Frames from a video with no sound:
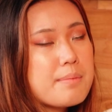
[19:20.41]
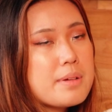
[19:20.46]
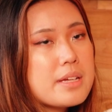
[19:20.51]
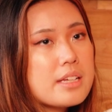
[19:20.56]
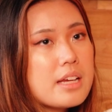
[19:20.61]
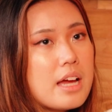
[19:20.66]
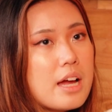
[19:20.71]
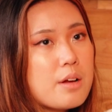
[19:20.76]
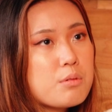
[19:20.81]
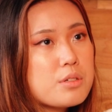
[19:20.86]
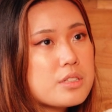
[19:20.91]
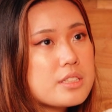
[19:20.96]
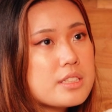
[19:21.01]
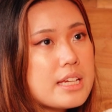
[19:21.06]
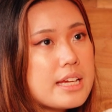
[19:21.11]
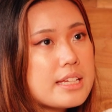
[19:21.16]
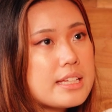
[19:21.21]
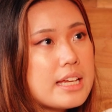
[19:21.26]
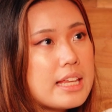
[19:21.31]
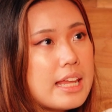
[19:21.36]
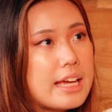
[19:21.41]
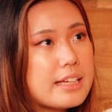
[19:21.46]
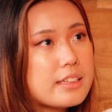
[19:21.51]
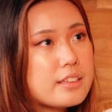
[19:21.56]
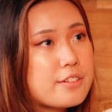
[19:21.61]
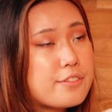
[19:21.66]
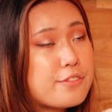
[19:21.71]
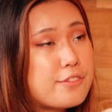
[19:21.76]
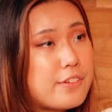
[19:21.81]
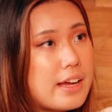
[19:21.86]
mean, I would say that like
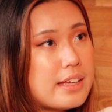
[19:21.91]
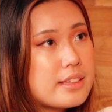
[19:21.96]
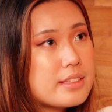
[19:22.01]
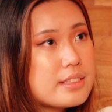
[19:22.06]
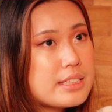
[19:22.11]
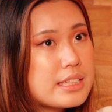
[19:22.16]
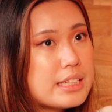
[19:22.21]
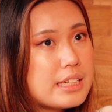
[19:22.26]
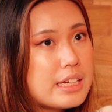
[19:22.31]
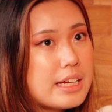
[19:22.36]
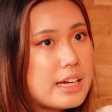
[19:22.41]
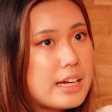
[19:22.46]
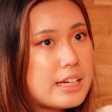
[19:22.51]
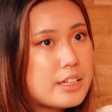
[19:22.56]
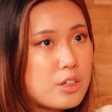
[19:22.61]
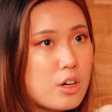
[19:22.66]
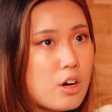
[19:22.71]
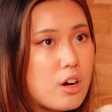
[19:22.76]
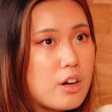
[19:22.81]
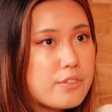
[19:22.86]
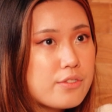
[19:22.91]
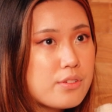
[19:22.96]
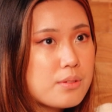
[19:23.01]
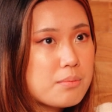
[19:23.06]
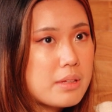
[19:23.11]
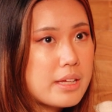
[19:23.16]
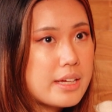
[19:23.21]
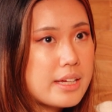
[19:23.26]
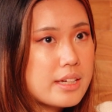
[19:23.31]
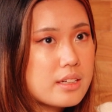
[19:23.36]
the fans that I got from
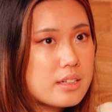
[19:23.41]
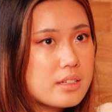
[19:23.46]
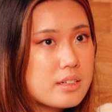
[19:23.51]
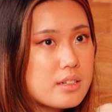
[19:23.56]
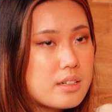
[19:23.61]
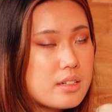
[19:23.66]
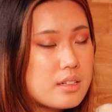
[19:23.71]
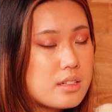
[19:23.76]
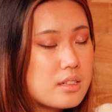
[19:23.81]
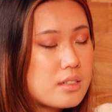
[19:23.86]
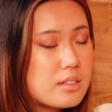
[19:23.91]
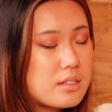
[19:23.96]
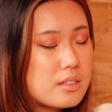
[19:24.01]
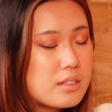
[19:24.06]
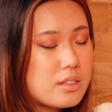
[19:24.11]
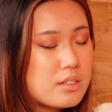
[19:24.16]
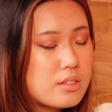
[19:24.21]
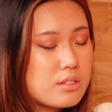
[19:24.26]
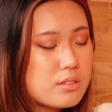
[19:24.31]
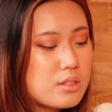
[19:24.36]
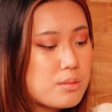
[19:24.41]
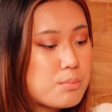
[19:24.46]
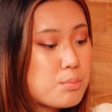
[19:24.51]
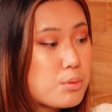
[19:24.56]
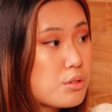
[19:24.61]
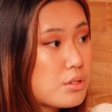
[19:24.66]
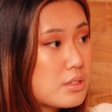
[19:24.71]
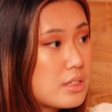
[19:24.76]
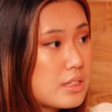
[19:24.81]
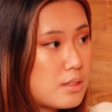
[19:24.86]
like you know, the
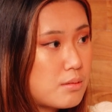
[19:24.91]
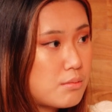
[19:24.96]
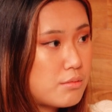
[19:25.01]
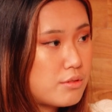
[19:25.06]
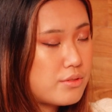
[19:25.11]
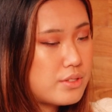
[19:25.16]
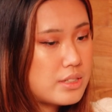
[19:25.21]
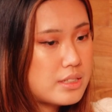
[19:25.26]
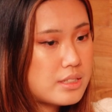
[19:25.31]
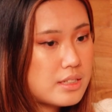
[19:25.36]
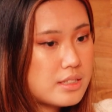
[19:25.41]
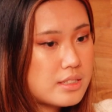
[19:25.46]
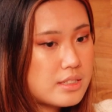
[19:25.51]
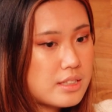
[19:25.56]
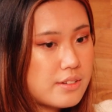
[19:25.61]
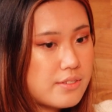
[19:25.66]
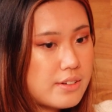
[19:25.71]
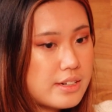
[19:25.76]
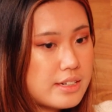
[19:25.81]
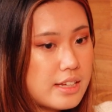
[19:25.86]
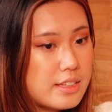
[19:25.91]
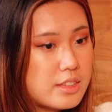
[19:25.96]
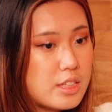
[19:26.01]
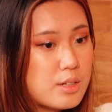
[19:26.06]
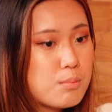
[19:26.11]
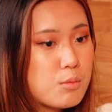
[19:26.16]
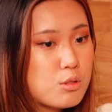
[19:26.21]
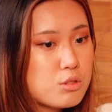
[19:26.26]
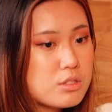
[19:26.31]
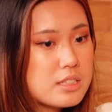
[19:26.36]
books and the movies and stuff like that, they're
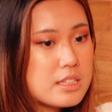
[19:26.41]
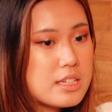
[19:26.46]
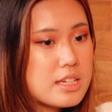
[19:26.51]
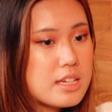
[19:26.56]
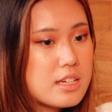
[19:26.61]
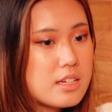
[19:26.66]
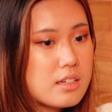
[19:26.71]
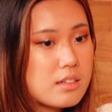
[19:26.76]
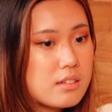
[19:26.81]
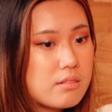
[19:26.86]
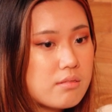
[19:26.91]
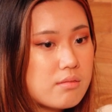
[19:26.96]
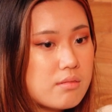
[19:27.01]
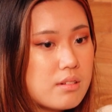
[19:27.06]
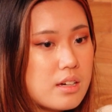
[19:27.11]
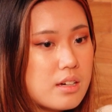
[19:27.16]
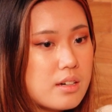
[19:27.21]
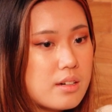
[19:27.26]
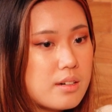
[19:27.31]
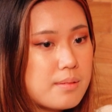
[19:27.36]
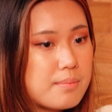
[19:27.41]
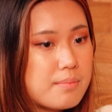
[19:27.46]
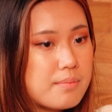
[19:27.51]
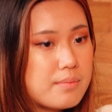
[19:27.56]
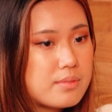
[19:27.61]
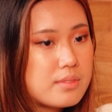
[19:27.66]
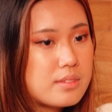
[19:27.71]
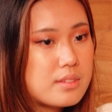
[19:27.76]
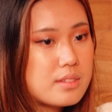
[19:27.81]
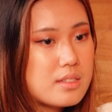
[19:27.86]
mostly
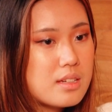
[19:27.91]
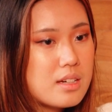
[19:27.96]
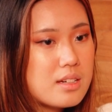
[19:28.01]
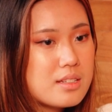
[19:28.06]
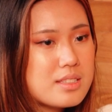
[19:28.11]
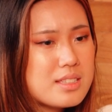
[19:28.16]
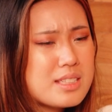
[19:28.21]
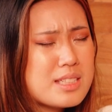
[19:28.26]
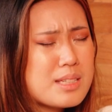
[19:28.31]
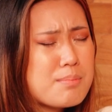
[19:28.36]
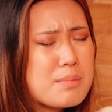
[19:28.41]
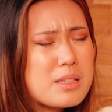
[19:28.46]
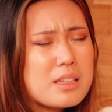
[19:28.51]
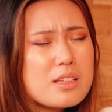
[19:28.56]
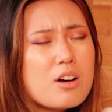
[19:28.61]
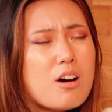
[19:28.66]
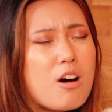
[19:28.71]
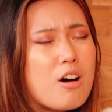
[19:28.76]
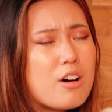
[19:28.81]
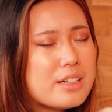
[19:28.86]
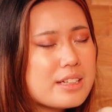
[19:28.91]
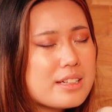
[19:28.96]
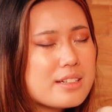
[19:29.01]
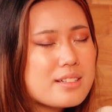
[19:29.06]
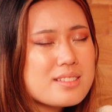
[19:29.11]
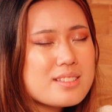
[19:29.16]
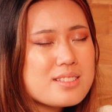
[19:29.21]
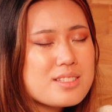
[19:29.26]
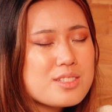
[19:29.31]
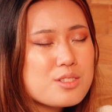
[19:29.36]
a similar
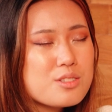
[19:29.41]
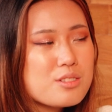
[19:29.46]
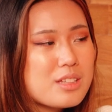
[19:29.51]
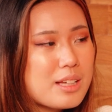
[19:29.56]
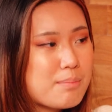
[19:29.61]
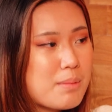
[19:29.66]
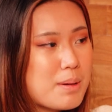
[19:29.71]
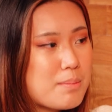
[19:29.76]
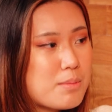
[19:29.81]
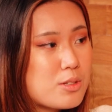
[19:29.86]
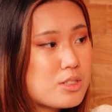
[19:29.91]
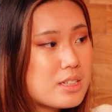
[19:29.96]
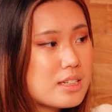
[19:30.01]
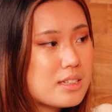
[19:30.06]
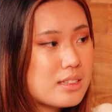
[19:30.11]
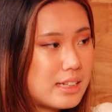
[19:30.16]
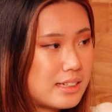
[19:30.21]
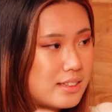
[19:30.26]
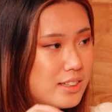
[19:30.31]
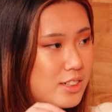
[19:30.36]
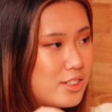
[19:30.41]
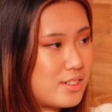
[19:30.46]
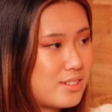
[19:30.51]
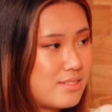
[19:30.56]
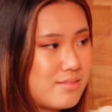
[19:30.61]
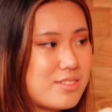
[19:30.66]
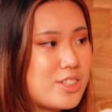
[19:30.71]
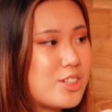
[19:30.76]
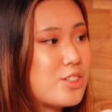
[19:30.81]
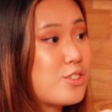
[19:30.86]
audience to like my music. Like
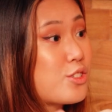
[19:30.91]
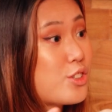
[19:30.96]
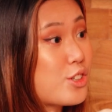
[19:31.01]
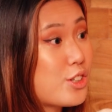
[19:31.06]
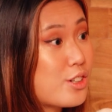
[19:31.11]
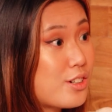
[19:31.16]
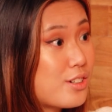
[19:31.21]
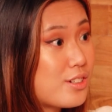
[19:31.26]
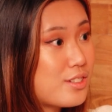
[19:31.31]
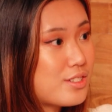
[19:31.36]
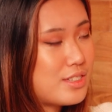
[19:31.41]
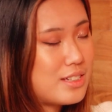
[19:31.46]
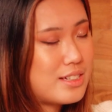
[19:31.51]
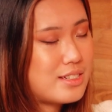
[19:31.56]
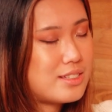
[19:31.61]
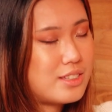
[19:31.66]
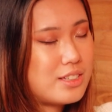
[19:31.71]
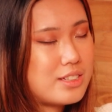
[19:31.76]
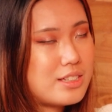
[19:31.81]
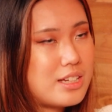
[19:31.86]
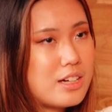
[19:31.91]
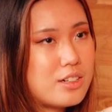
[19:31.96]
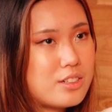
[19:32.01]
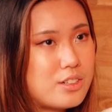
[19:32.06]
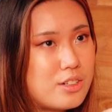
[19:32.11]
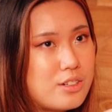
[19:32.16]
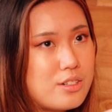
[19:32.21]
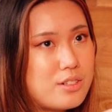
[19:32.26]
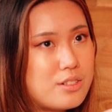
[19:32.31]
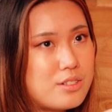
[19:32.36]
they're, you know, girls, they're young
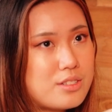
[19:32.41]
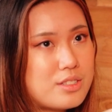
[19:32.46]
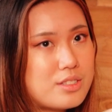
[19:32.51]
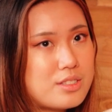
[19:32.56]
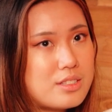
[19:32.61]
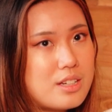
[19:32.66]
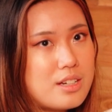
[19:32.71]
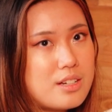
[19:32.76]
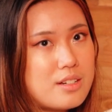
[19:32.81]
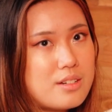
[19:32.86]
girls.